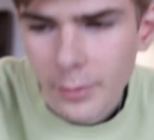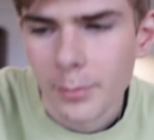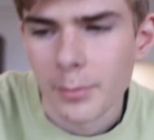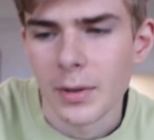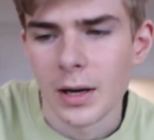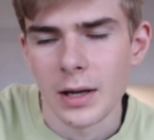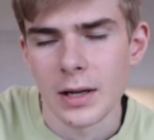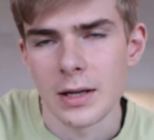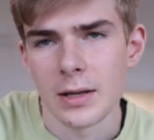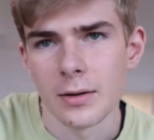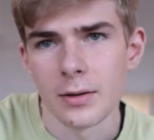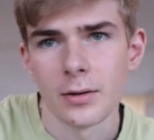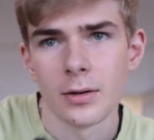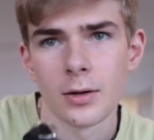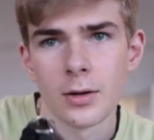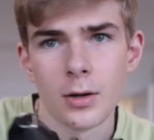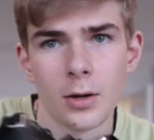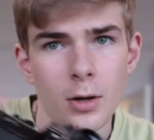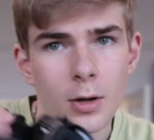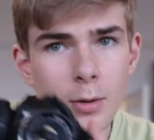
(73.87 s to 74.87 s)
my
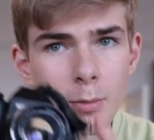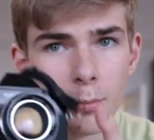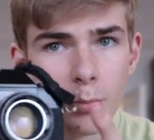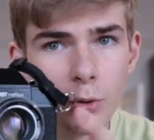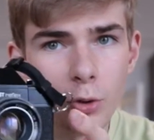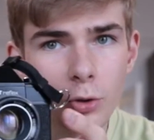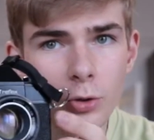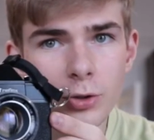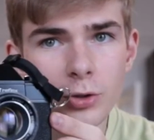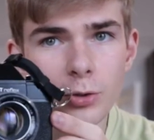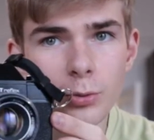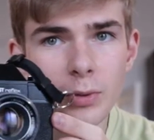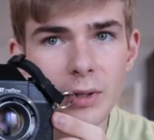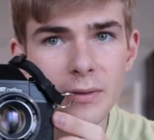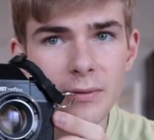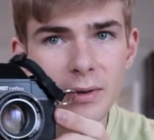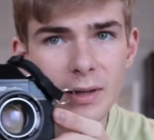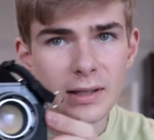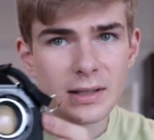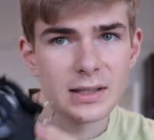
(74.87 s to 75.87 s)
Forced
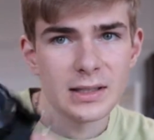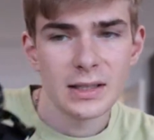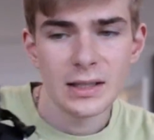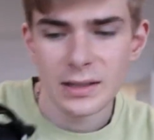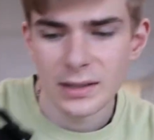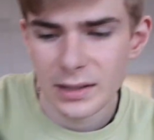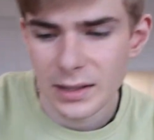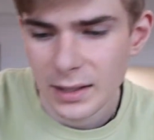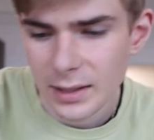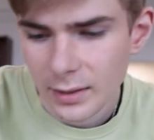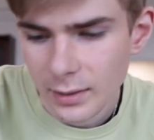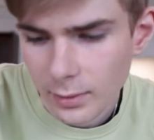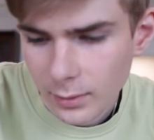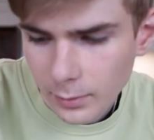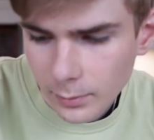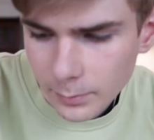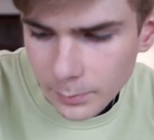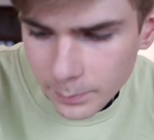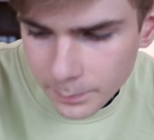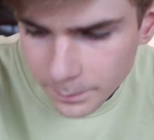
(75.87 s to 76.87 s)
Reflex CTL
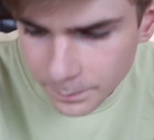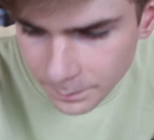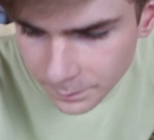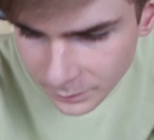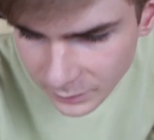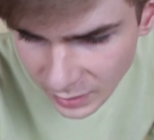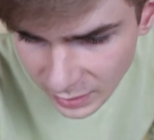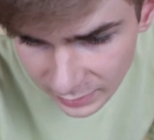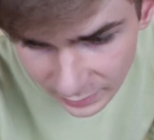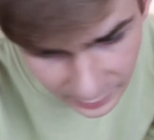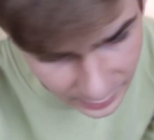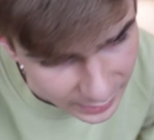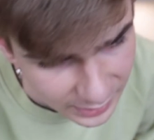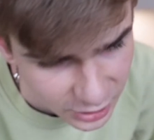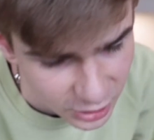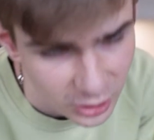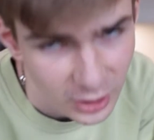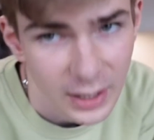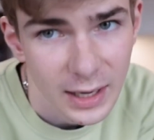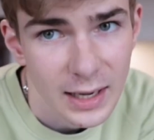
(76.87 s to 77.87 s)
that
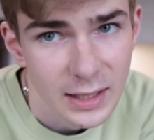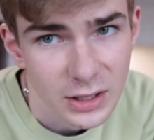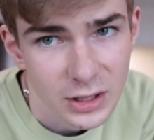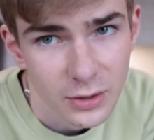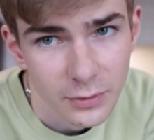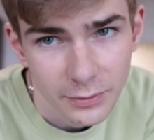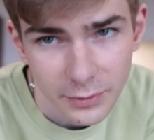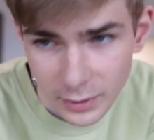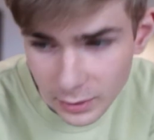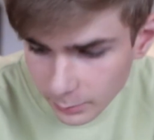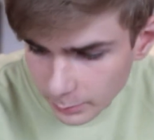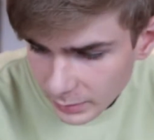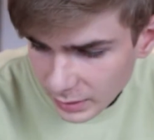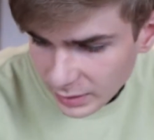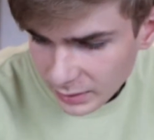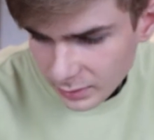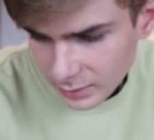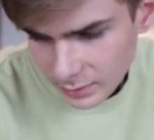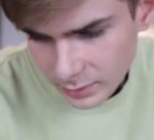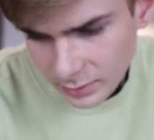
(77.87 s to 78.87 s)
actually has some film in
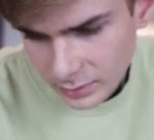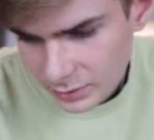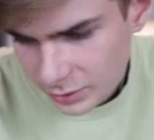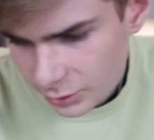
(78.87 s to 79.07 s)
it. I need